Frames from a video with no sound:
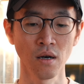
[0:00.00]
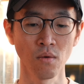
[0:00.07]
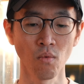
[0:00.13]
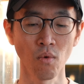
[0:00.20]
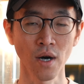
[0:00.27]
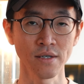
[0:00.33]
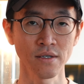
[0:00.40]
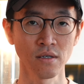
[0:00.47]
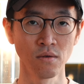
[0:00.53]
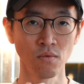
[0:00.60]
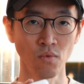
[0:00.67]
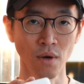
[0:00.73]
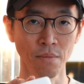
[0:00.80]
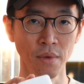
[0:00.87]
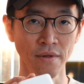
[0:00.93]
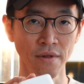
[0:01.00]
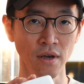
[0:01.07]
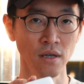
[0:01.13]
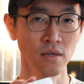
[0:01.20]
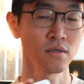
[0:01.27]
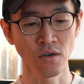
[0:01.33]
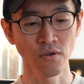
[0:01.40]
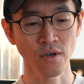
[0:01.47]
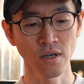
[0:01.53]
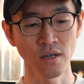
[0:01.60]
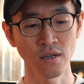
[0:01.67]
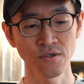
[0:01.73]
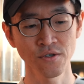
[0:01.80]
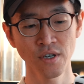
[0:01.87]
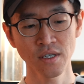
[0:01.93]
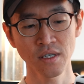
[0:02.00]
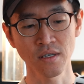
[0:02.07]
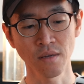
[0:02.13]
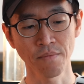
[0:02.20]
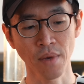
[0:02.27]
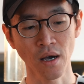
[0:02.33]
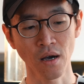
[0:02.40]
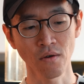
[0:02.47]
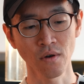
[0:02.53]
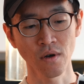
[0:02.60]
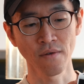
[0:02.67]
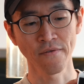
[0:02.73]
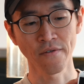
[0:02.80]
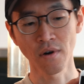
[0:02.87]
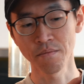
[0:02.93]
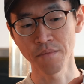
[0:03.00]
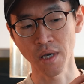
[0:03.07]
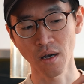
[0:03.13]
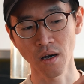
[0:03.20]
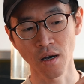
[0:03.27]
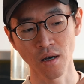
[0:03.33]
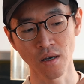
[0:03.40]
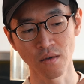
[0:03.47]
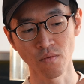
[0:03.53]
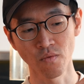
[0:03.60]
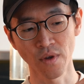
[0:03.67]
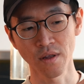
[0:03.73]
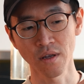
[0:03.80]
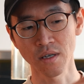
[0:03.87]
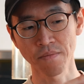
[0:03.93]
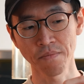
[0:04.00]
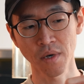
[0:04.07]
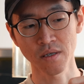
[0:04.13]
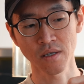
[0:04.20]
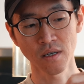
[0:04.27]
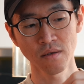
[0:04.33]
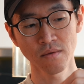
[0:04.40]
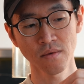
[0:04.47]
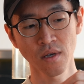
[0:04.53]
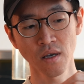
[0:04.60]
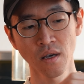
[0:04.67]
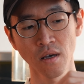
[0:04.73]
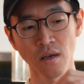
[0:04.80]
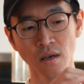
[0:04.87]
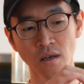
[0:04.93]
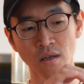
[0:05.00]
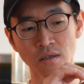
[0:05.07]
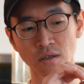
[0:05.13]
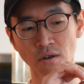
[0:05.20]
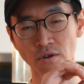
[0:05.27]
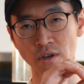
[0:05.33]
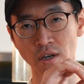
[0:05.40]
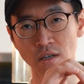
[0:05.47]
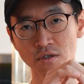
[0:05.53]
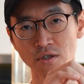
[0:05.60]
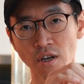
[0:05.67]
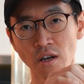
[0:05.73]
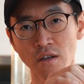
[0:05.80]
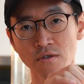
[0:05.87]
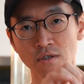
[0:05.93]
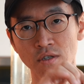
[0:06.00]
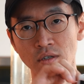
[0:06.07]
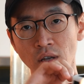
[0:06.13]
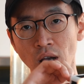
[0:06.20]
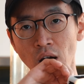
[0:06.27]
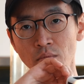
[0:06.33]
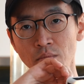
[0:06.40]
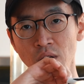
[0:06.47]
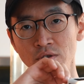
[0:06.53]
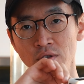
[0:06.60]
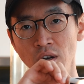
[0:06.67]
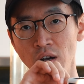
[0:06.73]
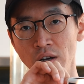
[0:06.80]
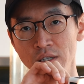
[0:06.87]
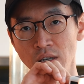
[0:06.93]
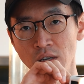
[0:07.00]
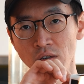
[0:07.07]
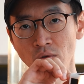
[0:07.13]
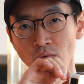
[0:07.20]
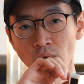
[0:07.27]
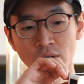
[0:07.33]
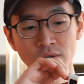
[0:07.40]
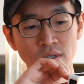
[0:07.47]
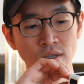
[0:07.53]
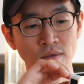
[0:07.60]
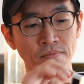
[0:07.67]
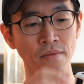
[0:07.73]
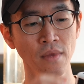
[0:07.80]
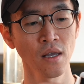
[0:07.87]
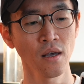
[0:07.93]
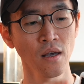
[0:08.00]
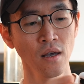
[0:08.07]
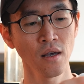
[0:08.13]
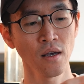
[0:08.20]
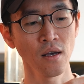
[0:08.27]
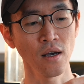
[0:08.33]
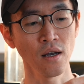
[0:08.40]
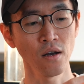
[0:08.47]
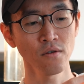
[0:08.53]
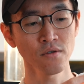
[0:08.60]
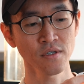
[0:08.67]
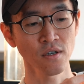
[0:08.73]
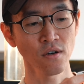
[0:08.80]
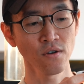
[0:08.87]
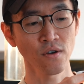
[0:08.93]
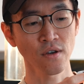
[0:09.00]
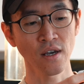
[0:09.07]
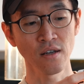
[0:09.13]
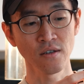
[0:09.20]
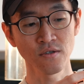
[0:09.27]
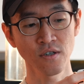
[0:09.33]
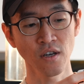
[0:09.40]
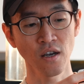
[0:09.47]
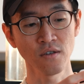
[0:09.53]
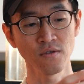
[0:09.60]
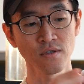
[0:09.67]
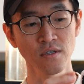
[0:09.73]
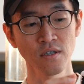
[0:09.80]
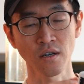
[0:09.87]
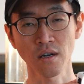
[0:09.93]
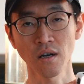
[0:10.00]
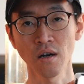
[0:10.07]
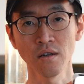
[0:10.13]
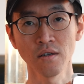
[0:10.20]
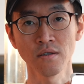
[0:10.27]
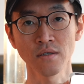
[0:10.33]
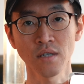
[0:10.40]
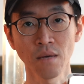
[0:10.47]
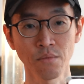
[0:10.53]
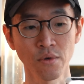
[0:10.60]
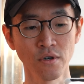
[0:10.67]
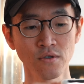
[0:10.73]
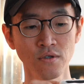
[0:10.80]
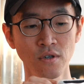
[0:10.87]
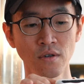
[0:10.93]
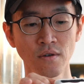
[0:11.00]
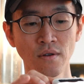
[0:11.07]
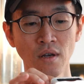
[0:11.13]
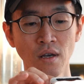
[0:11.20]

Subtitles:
white rubber thing. You can adjust the power from behind with this button, so you can change how much lighting you want. And also you can change the color temperature